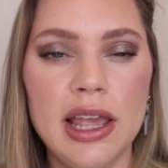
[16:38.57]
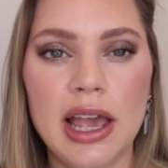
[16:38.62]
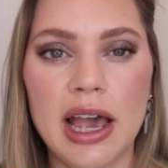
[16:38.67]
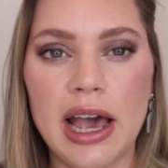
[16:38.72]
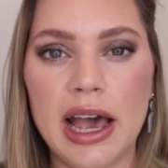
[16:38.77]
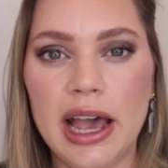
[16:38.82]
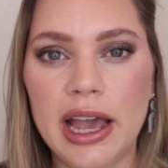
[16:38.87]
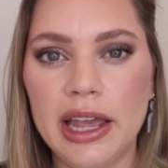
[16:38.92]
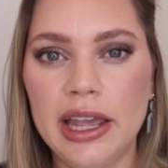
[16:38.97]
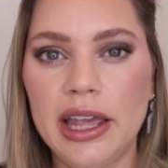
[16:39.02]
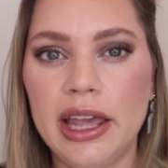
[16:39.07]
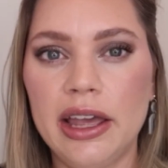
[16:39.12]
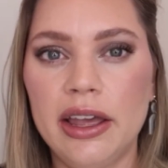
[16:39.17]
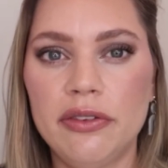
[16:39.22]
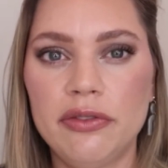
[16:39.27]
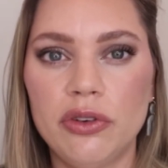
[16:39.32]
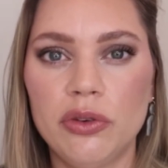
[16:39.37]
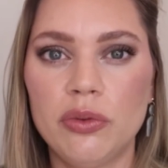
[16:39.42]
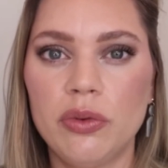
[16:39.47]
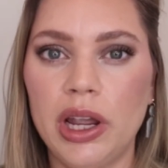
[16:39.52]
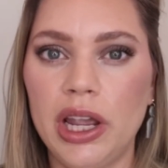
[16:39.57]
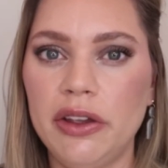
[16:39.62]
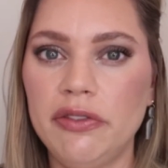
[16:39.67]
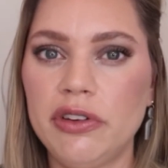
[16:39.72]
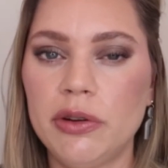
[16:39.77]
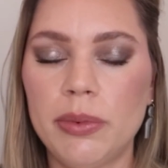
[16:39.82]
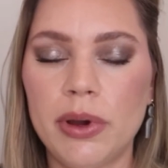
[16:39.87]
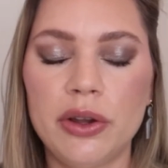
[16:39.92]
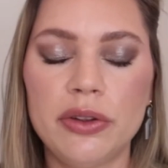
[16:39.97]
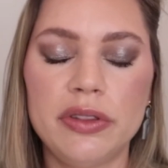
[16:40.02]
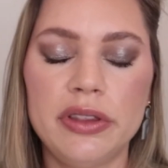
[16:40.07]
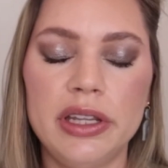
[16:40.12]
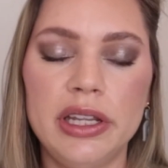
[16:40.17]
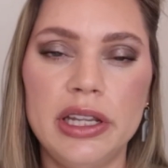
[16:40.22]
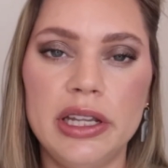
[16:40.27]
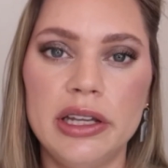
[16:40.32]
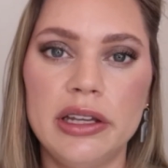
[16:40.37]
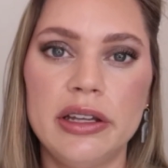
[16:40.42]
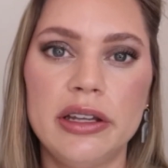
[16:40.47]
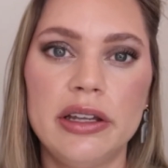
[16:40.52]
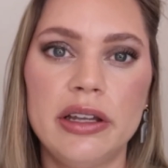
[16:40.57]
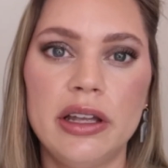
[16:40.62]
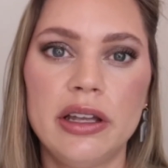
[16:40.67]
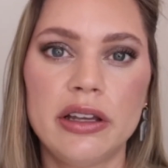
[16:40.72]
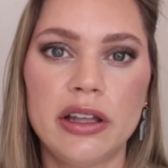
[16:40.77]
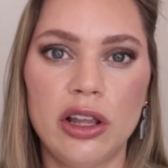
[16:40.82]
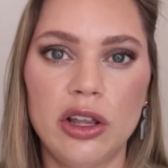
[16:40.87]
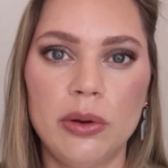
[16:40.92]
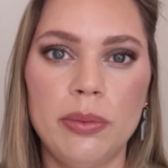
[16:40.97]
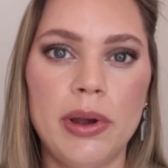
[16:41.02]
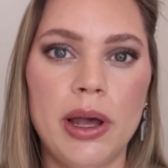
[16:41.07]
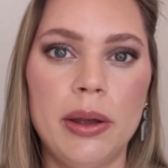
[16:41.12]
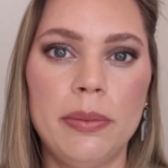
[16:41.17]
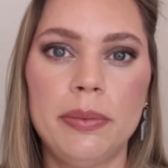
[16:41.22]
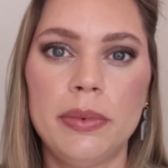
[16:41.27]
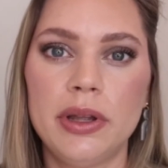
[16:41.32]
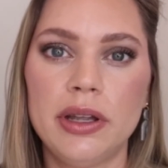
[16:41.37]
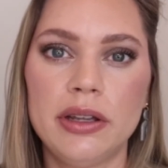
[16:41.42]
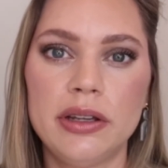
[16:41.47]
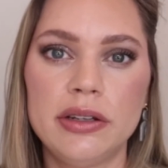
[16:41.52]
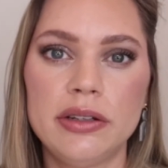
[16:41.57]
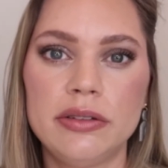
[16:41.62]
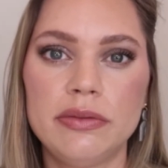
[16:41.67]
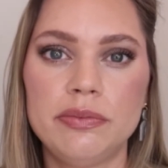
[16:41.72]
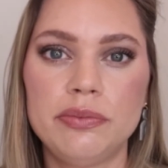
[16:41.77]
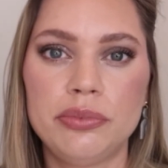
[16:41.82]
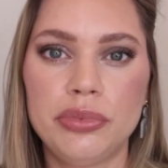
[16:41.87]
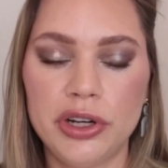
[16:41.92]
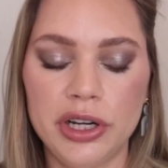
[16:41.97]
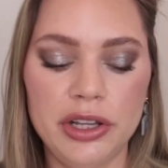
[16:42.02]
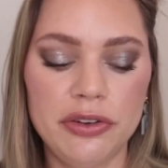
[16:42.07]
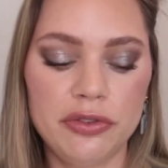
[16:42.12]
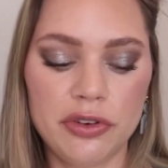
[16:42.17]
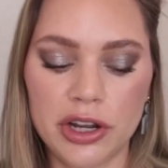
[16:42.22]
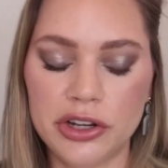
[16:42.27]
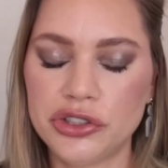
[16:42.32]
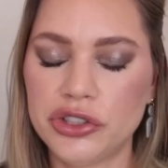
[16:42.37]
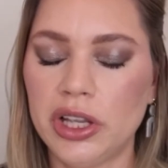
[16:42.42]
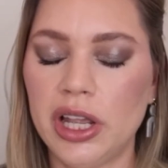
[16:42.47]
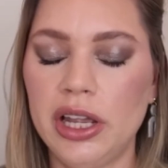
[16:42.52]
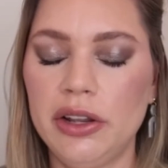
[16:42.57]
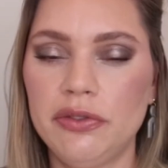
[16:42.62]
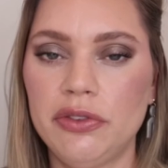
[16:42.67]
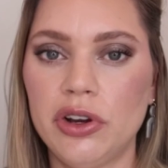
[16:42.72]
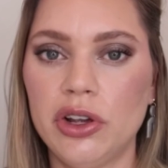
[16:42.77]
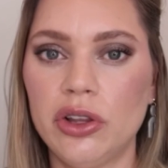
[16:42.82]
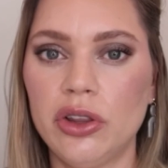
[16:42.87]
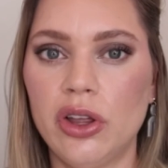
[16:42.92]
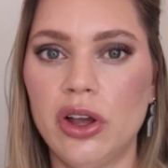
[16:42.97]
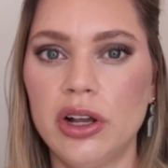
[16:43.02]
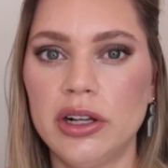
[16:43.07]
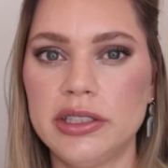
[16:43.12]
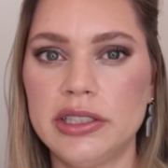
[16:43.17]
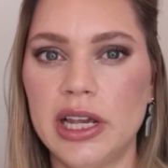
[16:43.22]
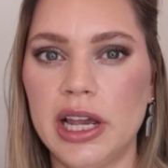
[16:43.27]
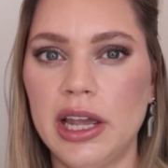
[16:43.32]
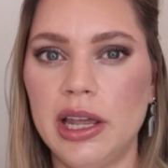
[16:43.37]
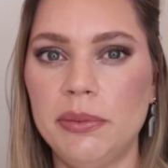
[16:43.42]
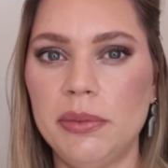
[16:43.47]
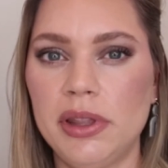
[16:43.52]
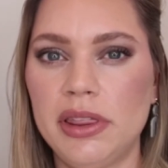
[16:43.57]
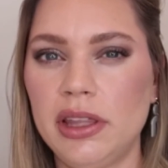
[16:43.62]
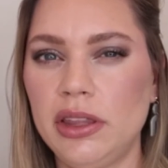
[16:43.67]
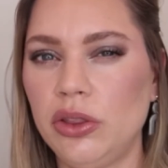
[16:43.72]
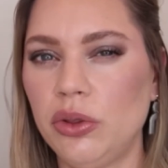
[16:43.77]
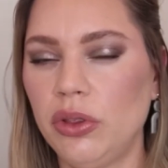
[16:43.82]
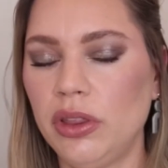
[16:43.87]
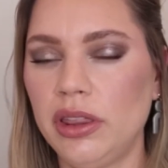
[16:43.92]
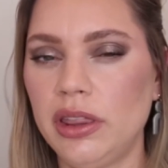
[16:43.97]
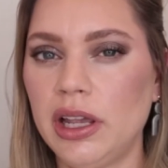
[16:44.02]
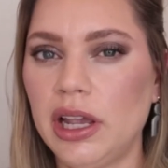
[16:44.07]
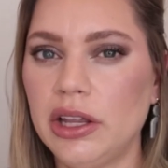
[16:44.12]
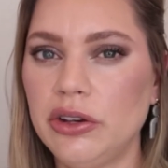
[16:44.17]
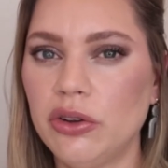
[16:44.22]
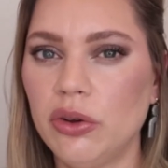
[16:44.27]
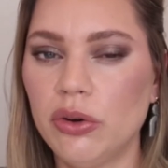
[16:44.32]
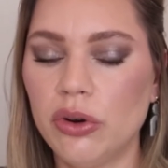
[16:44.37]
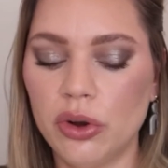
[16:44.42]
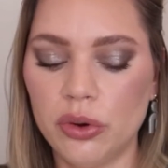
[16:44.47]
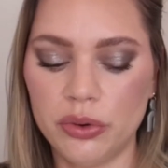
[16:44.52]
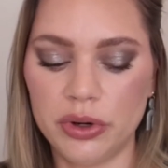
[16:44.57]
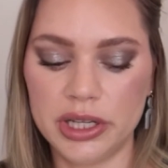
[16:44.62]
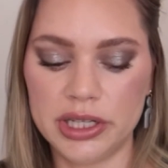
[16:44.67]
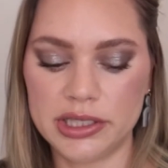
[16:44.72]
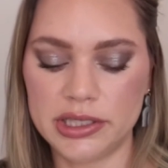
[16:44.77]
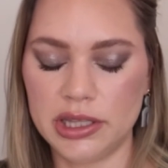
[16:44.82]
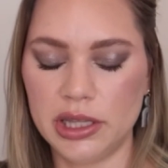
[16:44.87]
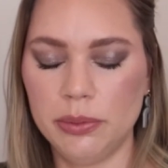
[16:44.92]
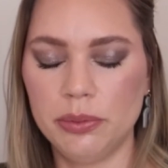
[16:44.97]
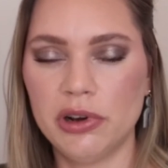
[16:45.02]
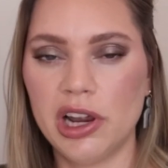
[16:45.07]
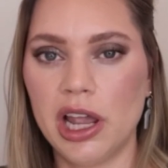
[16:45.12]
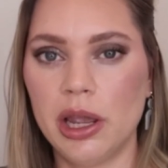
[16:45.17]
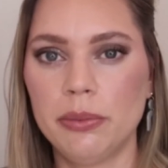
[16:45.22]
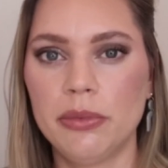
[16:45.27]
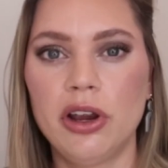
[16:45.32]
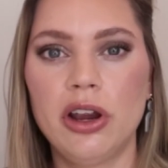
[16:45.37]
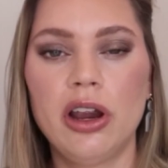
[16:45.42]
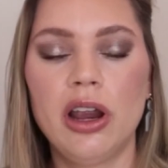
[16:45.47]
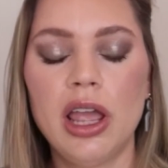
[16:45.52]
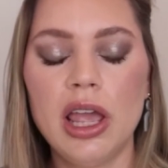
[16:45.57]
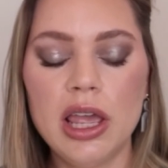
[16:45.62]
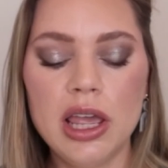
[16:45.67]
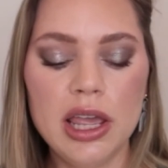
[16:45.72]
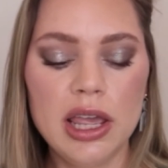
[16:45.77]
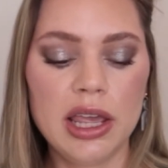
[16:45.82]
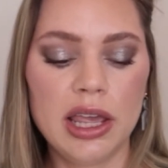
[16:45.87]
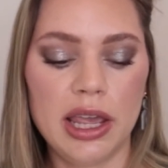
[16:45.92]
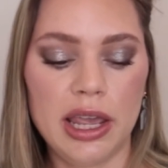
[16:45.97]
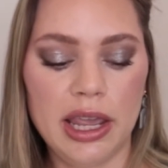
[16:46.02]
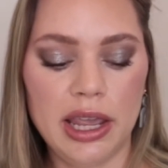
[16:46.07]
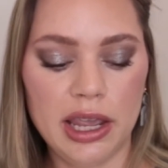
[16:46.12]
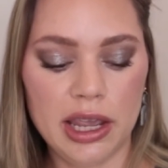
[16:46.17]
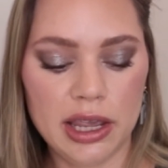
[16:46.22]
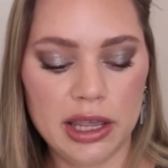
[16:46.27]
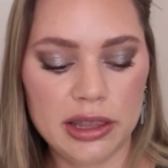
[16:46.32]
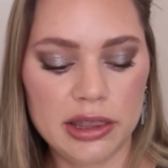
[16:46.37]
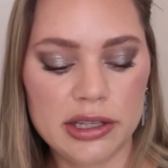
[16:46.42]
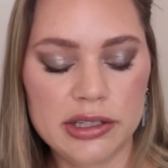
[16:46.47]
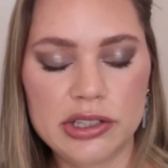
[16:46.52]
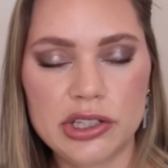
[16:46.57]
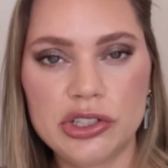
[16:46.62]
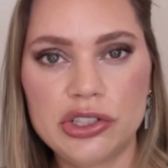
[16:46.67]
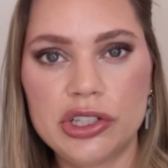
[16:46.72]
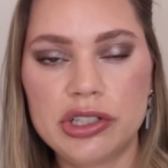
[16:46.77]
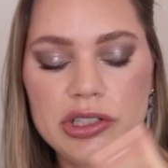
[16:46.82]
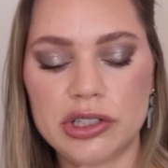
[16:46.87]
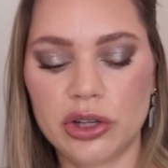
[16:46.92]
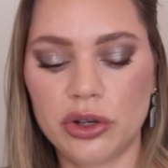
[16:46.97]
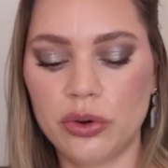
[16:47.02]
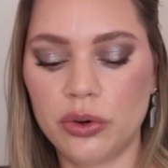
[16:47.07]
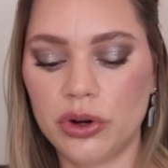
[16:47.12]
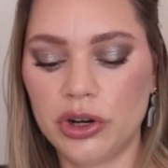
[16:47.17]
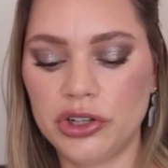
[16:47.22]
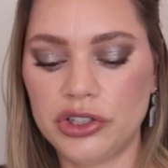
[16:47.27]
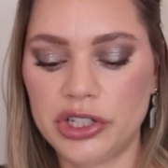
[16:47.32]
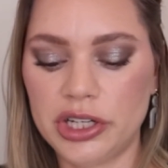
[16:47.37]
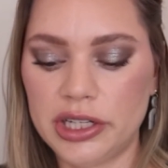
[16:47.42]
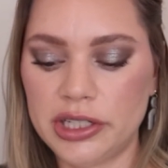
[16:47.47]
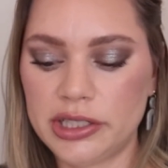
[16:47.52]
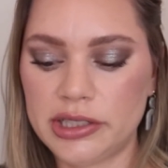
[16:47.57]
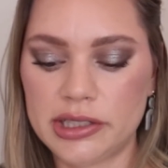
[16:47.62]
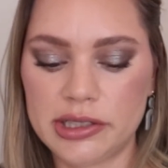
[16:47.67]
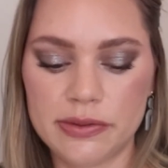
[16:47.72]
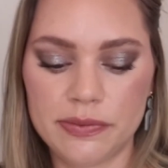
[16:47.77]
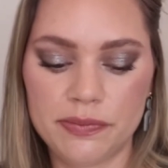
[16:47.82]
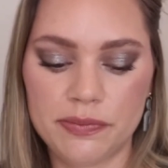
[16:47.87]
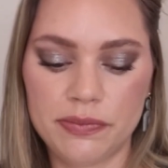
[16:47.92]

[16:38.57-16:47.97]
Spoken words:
I have raved about the Colourpop Pretty Fresh line for a long time. I think the only thing I don't own is the primer, and this is just a gorgeous,